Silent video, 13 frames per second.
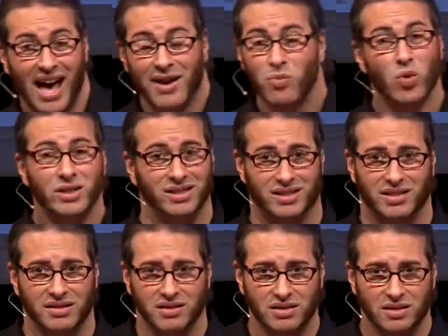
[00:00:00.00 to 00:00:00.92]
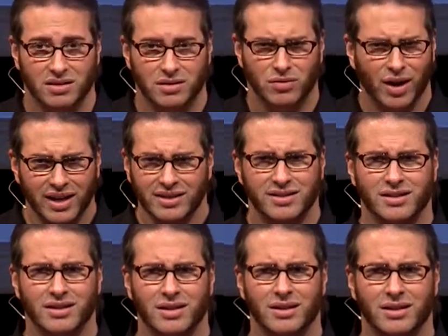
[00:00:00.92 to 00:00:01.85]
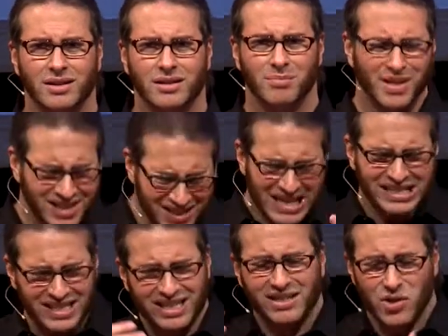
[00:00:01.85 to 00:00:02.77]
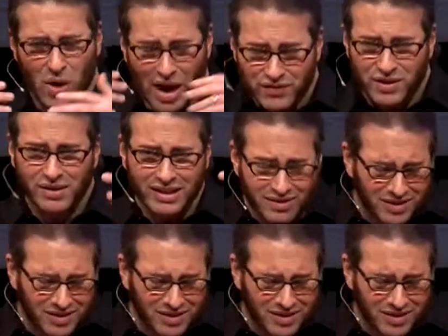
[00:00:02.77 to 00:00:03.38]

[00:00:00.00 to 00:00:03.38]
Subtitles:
I wouldn't, right? Because nesting, you have to